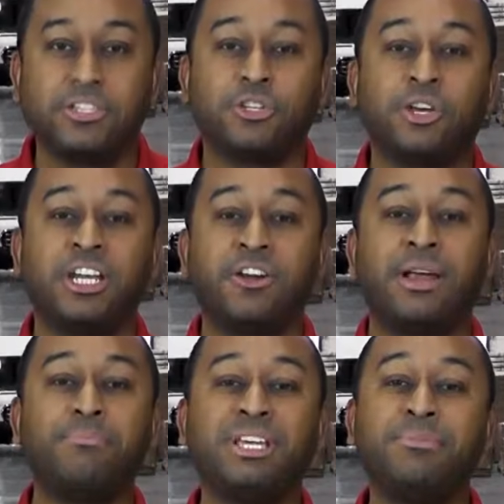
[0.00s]
So
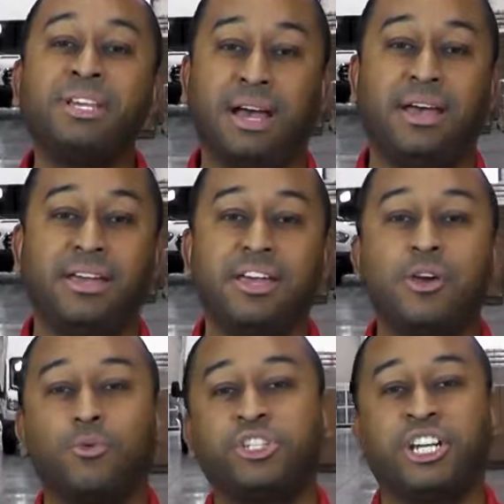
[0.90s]
here at BBI,
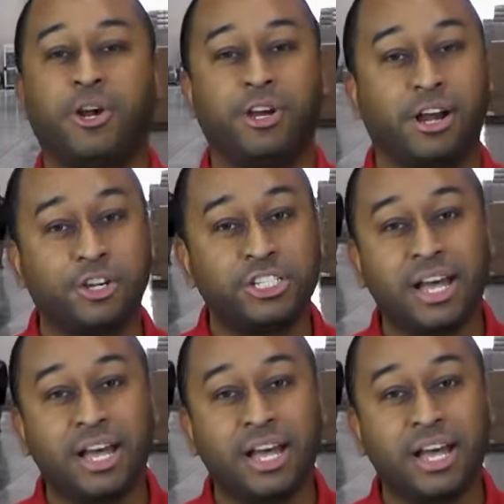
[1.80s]
we're sharing our